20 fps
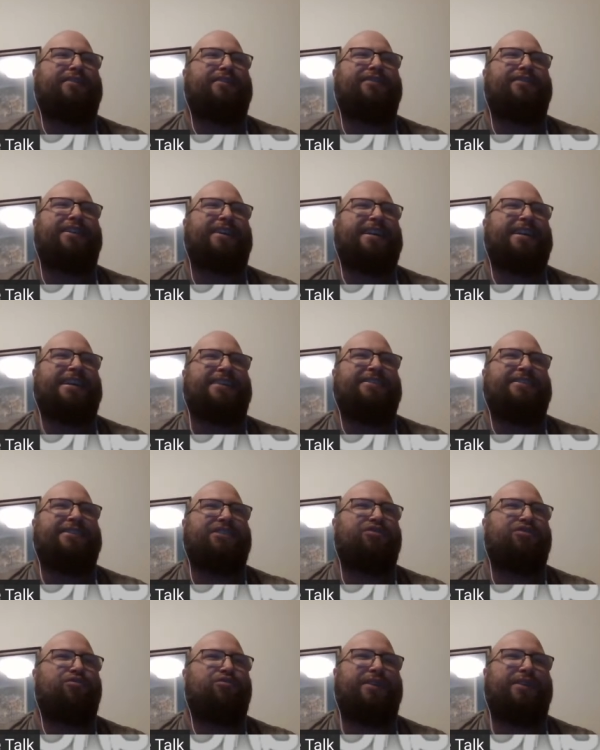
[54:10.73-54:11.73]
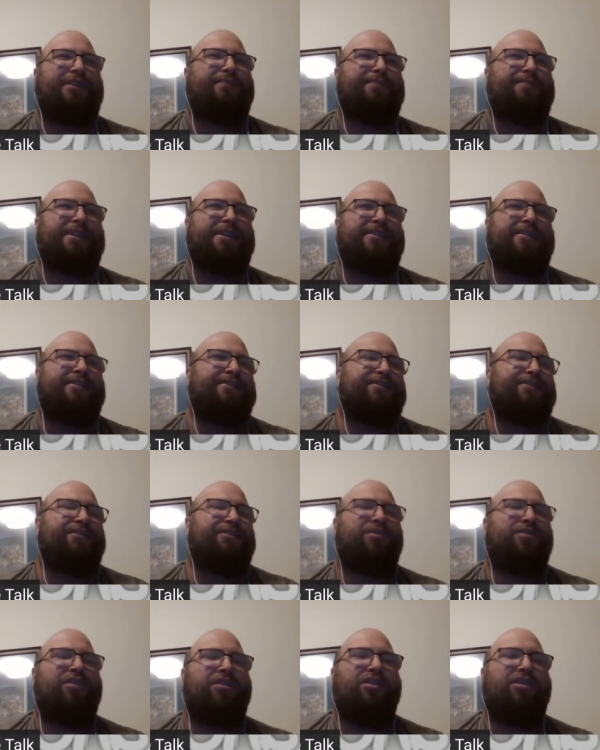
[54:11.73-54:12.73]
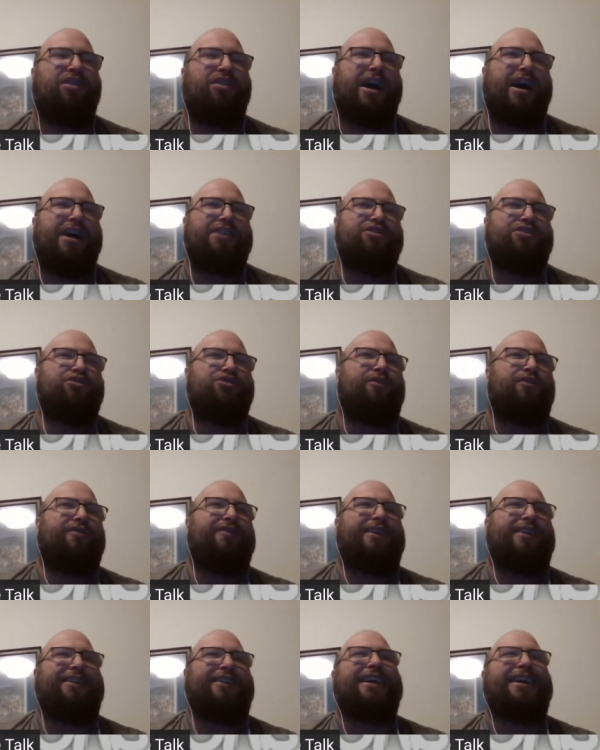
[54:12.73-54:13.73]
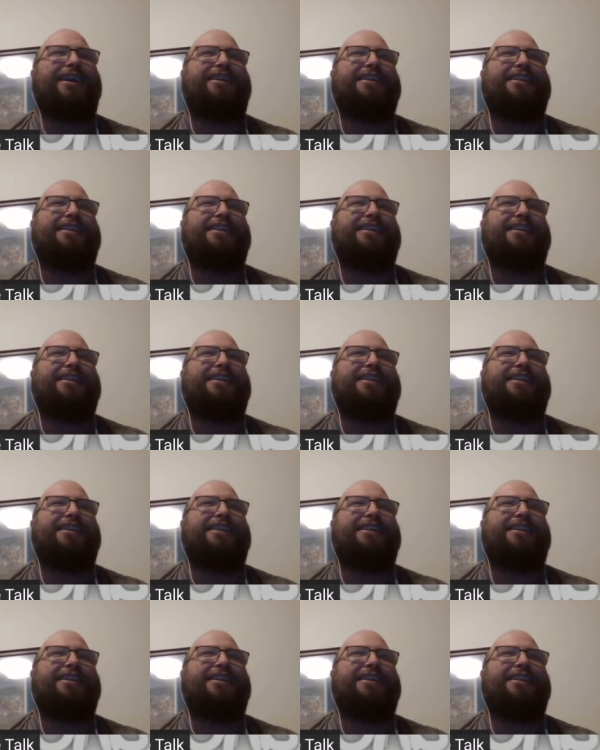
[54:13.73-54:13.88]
because I enjoy heck.